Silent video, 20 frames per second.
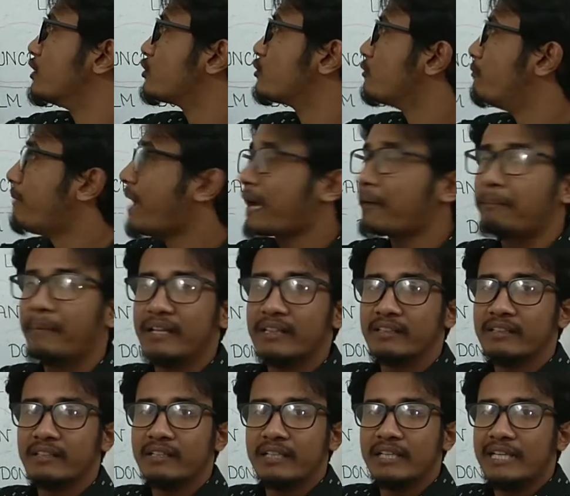So
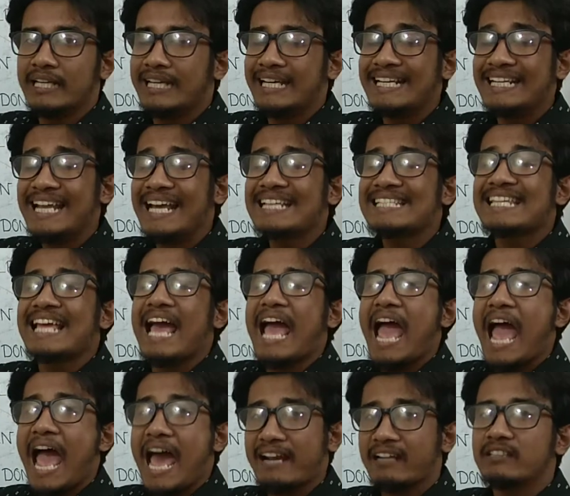Macbeth, he takes
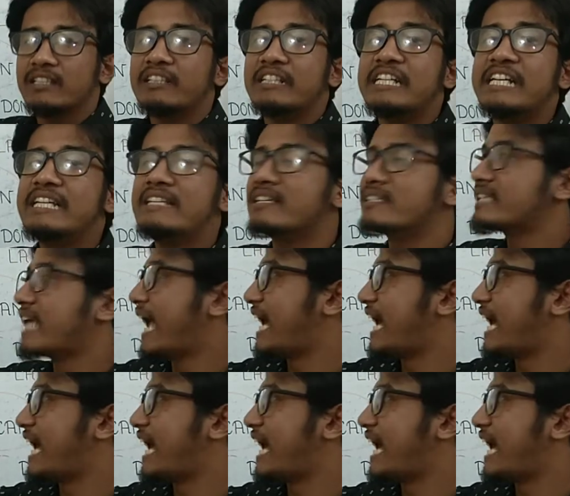another heinous